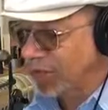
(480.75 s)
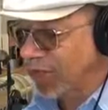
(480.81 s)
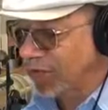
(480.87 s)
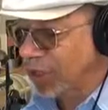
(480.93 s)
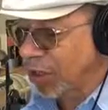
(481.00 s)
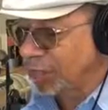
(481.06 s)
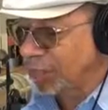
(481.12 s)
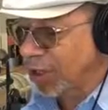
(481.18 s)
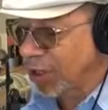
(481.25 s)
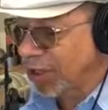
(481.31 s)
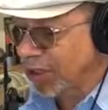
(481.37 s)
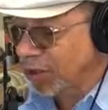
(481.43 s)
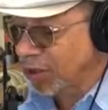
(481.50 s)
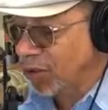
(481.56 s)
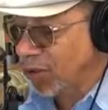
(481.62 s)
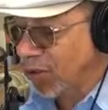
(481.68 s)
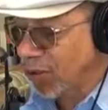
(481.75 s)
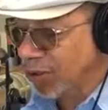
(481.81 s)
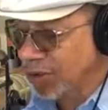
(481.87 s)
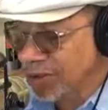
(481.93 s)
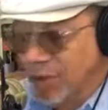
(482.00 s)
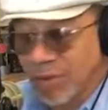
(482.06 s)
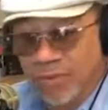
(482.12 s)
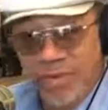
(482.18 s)
of a political or
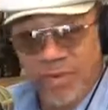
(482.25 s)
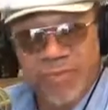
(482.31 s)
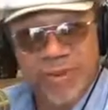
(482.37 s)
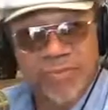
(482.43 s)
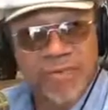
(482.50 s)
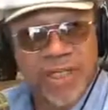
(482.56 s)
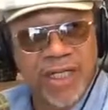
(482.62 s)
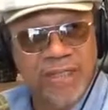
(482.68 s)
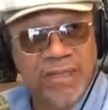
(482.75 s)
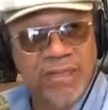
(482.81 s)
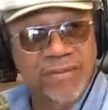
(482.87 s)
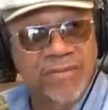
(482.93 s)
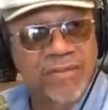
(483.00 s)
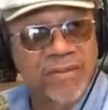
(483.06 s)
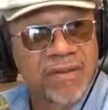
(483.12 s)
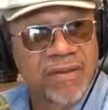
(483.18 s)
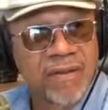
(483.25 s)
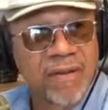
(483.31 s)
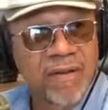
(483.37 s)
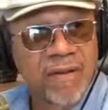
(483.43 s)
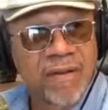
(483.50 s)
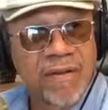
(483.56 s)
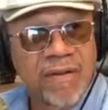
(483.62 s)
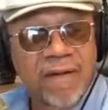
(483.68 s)
social objectives.
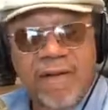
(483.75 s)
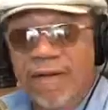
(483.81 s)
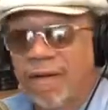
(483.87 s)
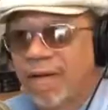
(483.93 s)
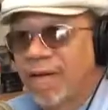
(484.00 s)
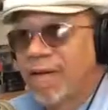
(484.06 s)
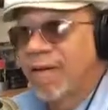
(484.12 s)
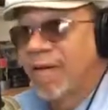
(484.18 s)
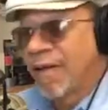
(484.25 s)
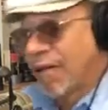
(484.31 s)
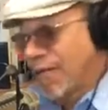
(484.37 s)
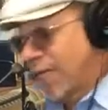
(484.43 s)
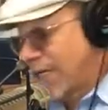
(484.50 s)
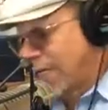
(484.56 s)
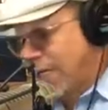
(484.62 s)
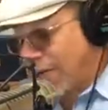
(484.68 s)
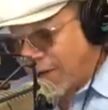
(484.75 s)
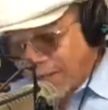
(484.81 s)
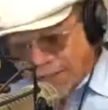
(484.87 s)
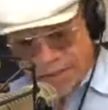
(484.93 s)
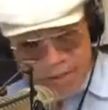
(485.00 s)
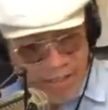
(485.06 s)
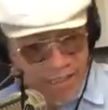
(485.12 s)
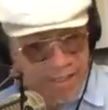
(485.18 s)
All right,
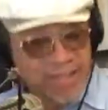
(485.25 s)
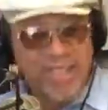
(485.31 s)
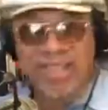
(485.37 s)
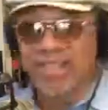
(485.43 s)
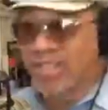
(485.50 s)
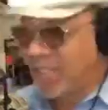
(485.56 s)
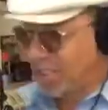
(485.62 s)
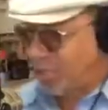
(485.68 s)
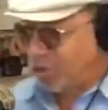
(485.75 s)
so let's just deal